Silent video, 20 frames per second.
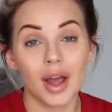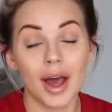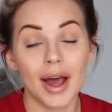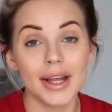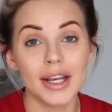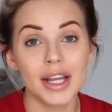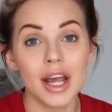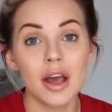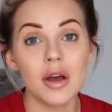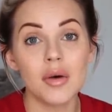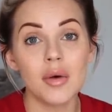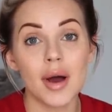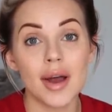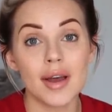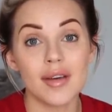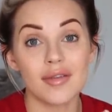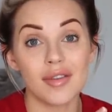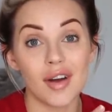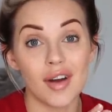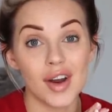I know I
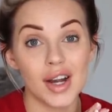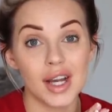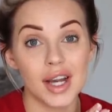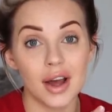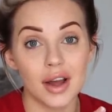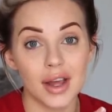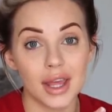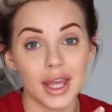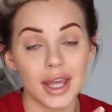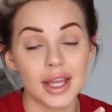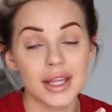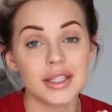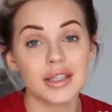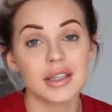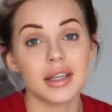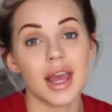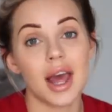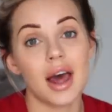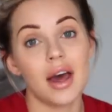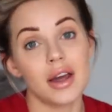am very lucky
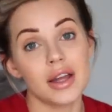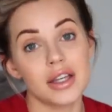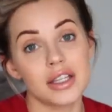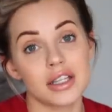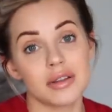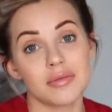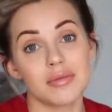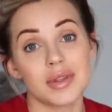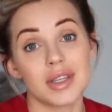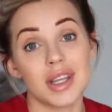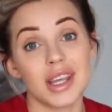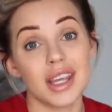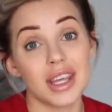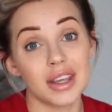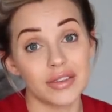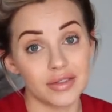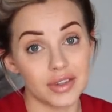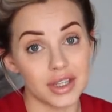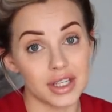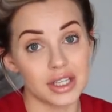to get items
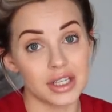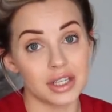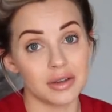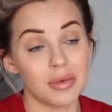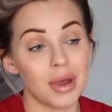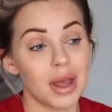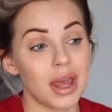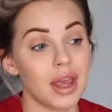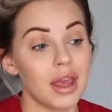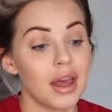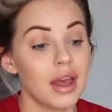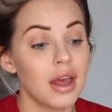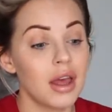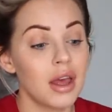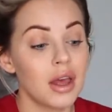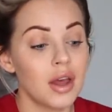gifted to me